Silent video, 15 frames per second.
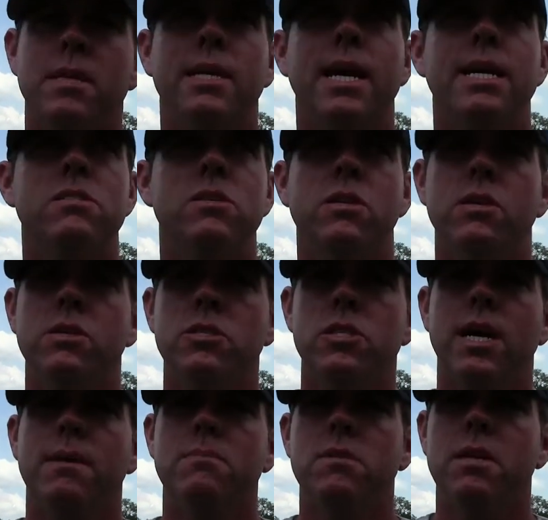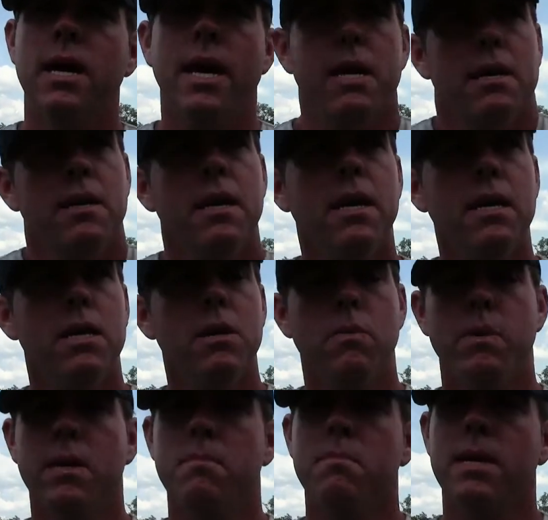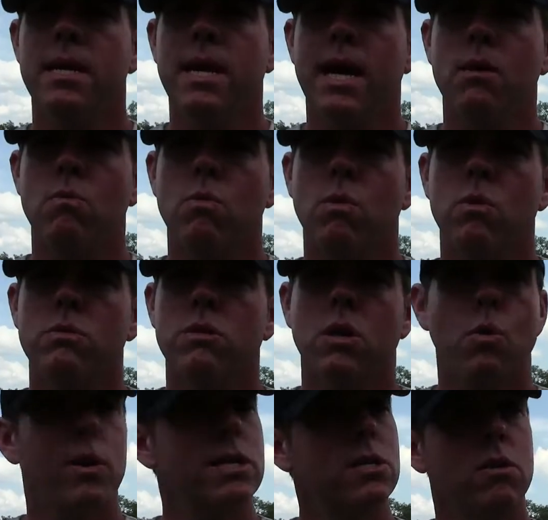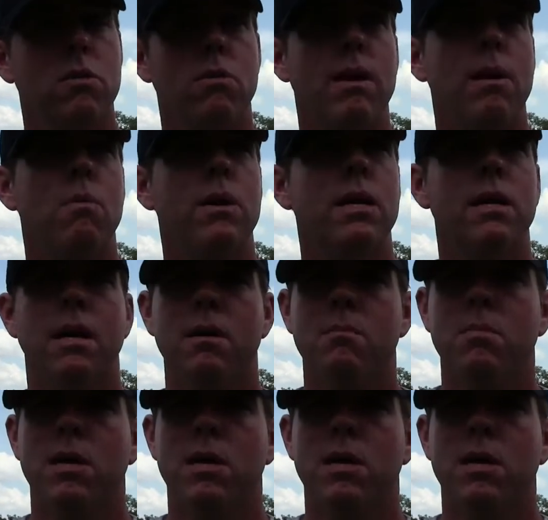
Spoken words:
And the guys did a good job today, and you know, we need a midnight rule. It's a quick turnaround. We're getting on a